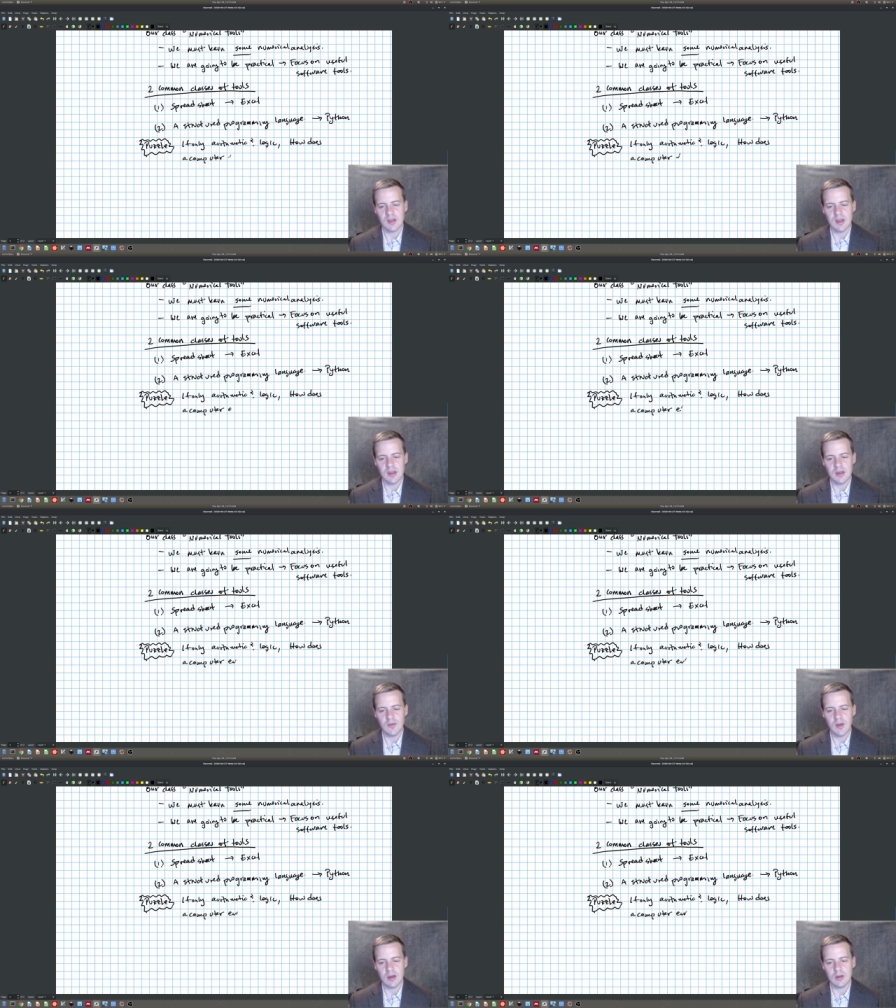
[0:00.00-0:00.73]

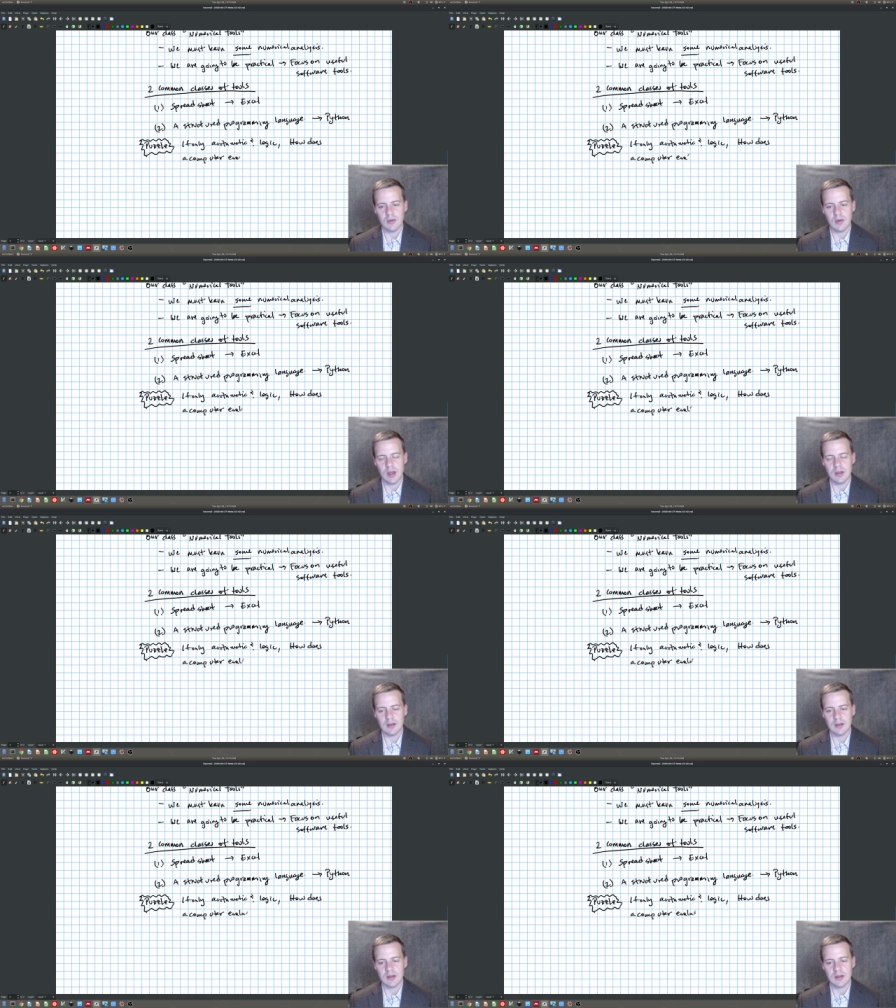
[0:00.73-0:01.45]
evaluate
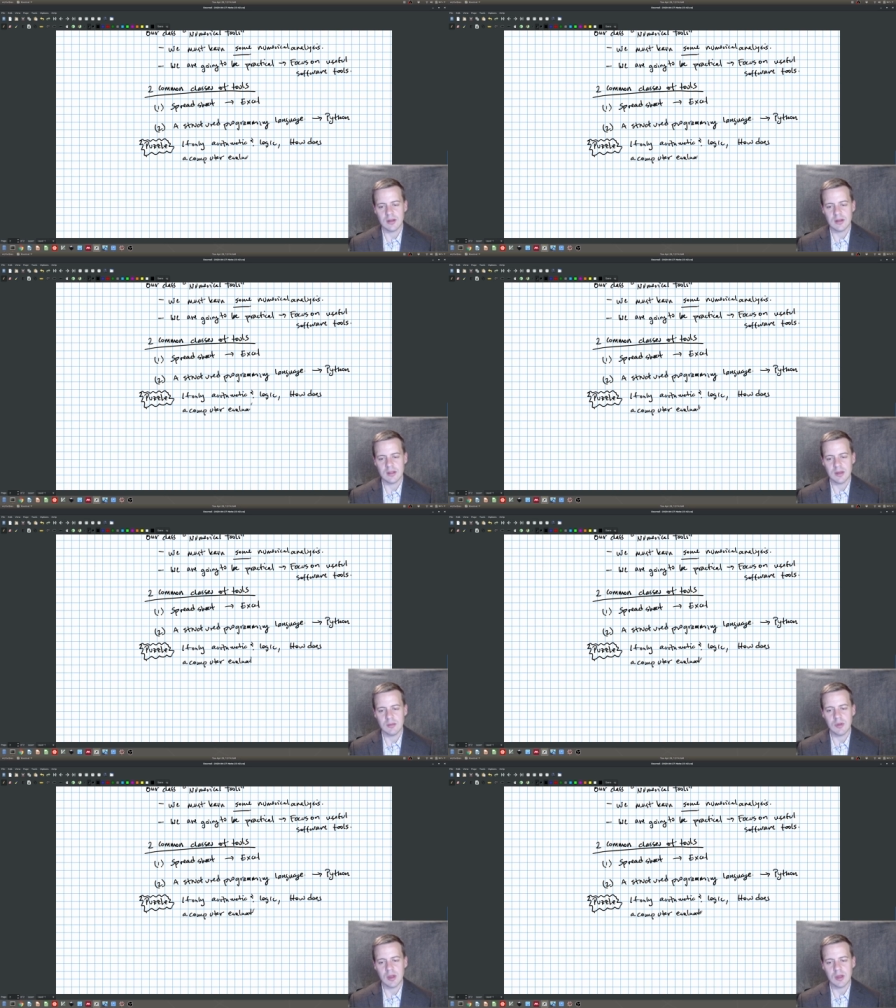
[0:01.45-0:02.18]

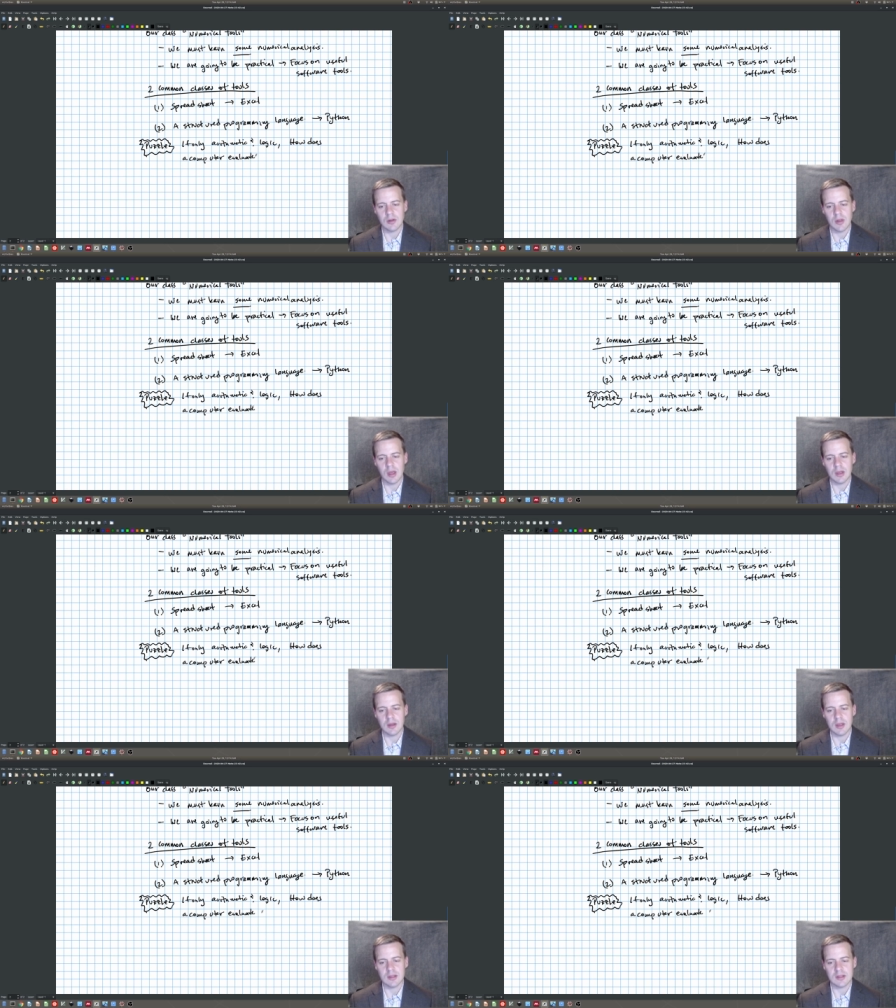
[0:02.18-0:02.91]
something like
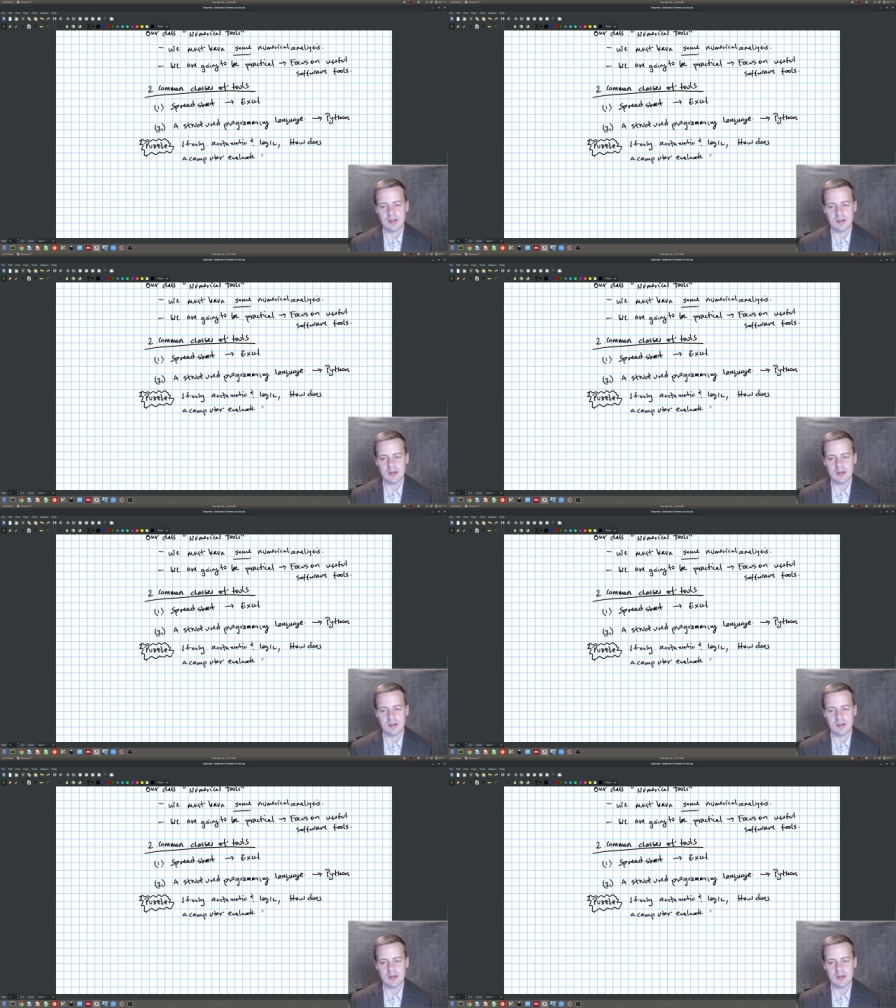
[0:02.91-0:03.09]
this?